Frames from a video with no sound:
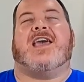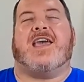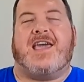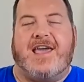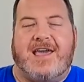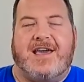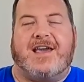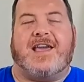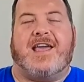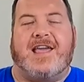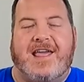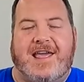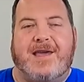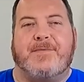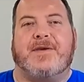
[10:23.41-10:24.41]
egg,
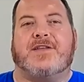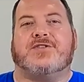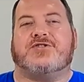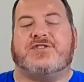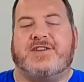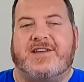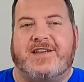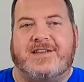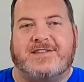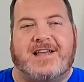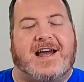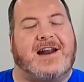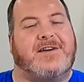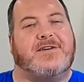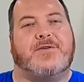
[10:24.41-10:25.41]
ham, and cheese.
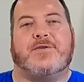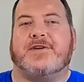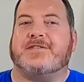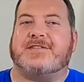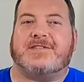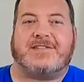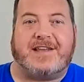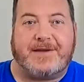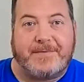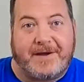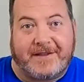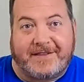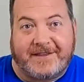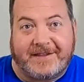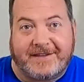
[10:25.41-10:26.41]
I don't know what else to say
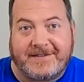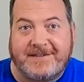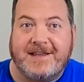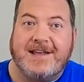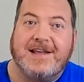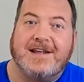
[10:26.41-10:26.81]
about this.